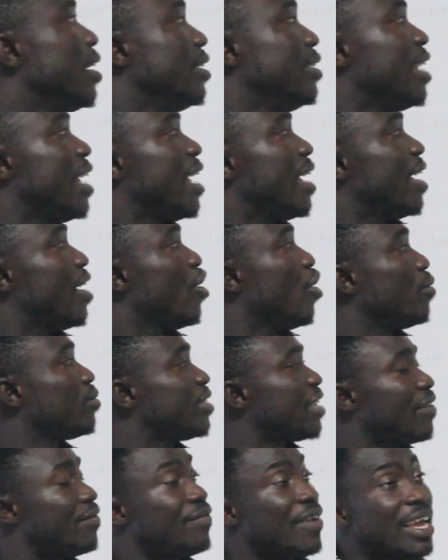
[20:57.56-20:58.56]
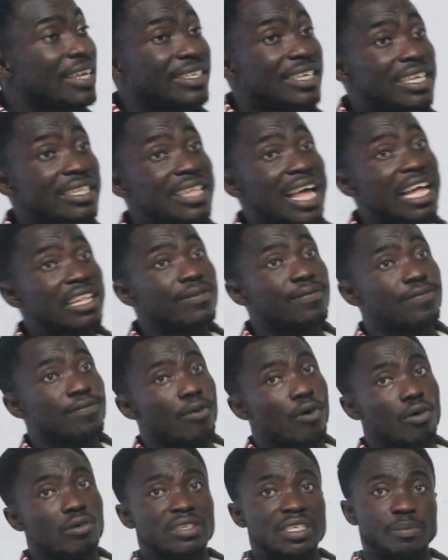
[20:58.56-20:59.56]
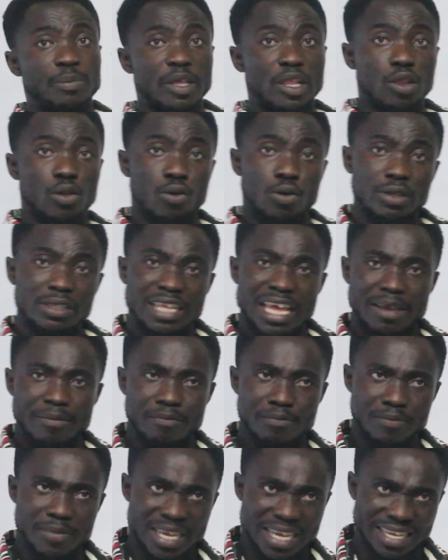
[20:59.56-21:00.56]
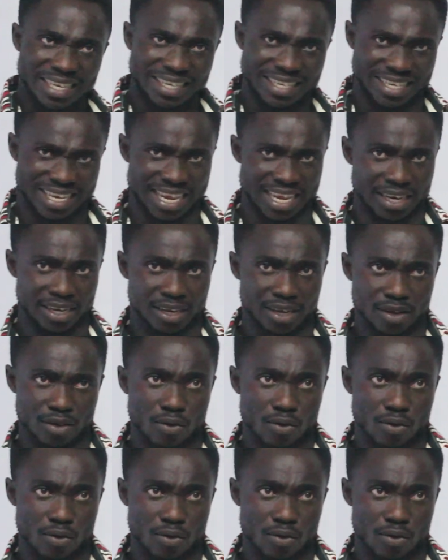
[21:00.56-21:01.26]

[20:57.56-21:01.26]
the observation that falls below the median,